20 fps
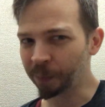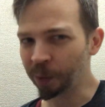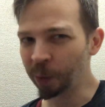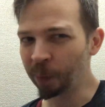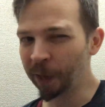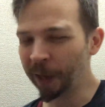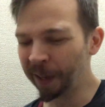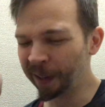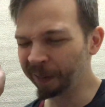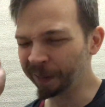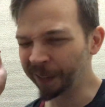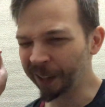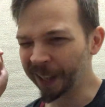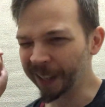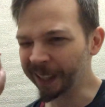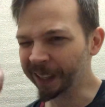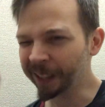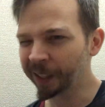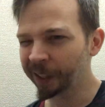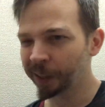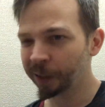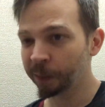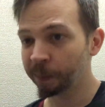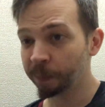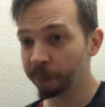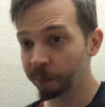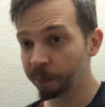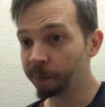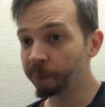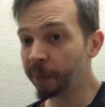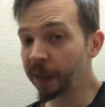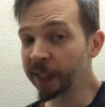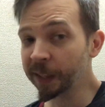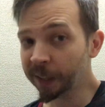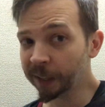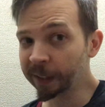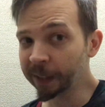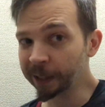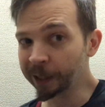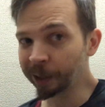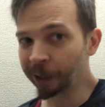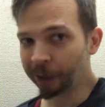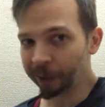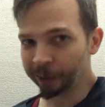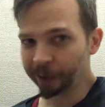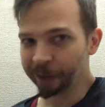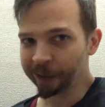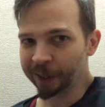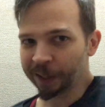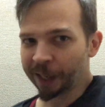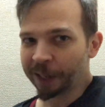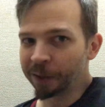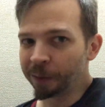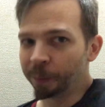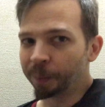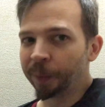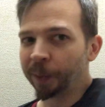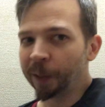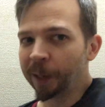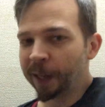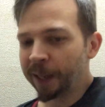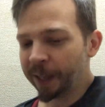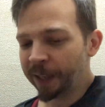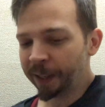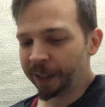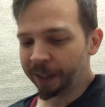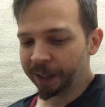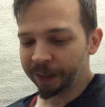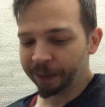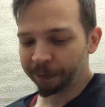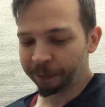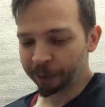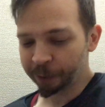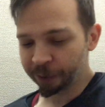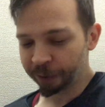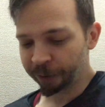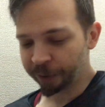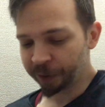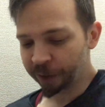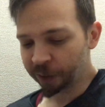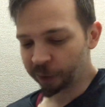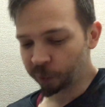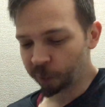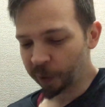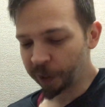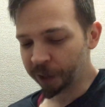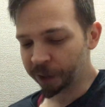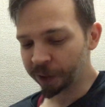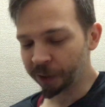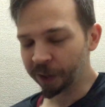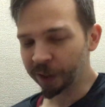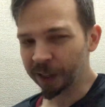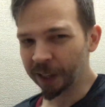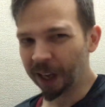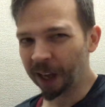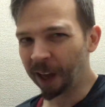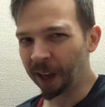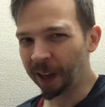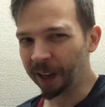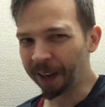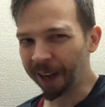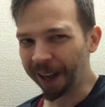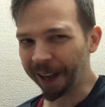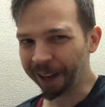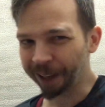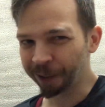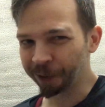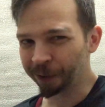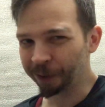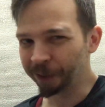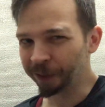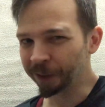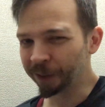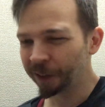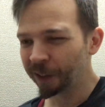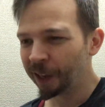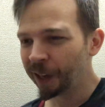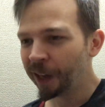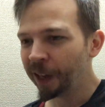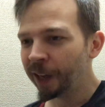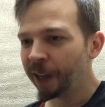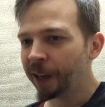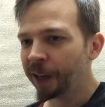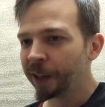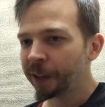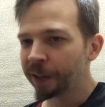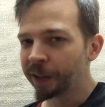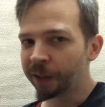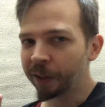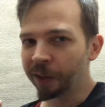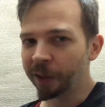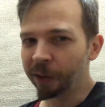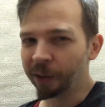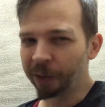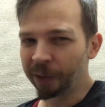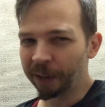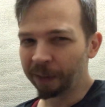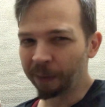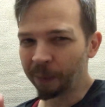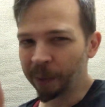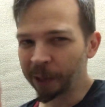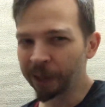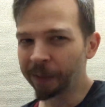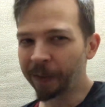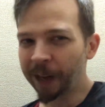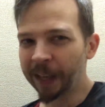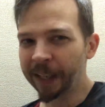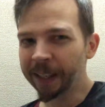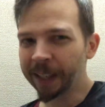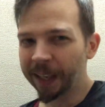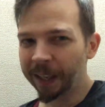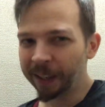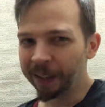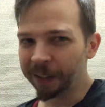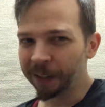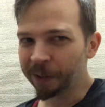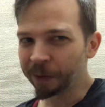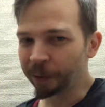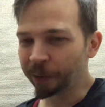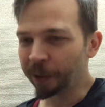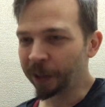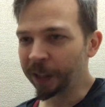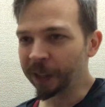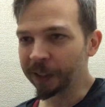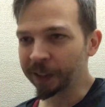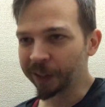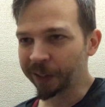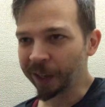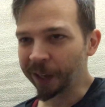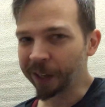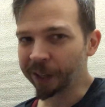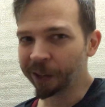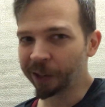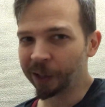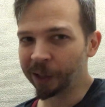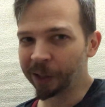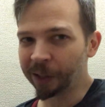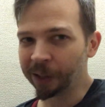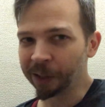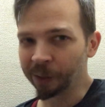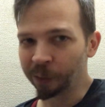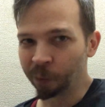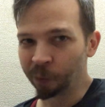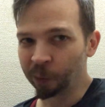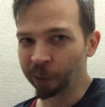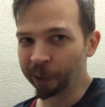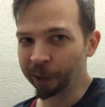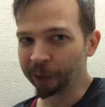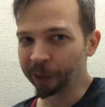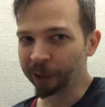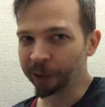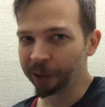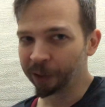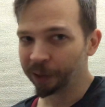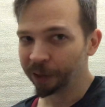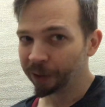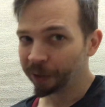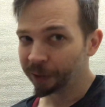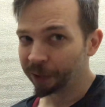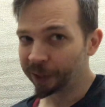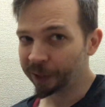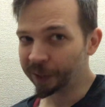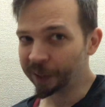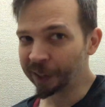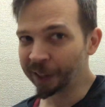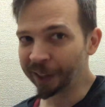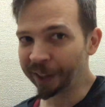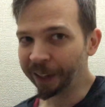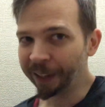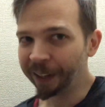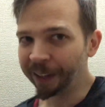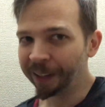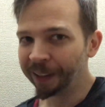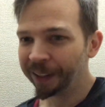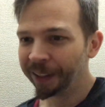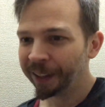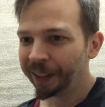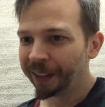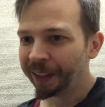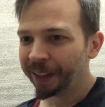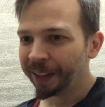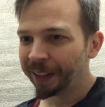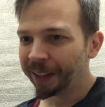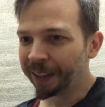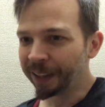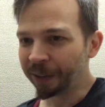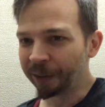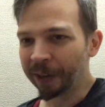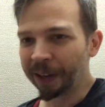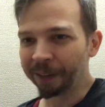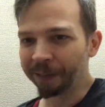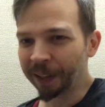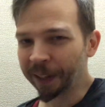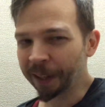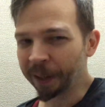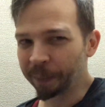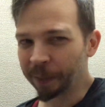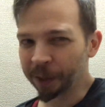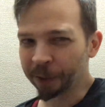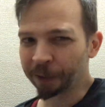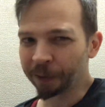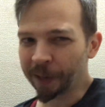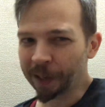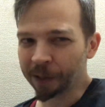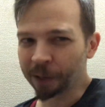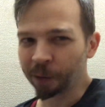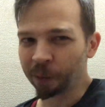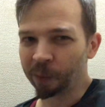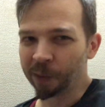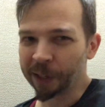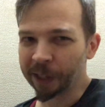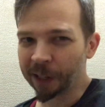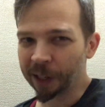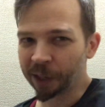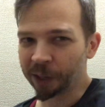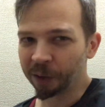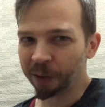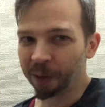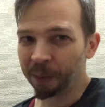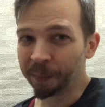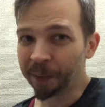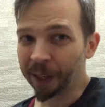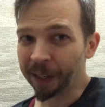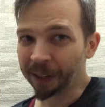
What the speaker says: you have like basically cards that you play for certain situations on actions. So you have a bunch of icons for things like talk, work, study, and you'll have like a bunch of extra ones that show up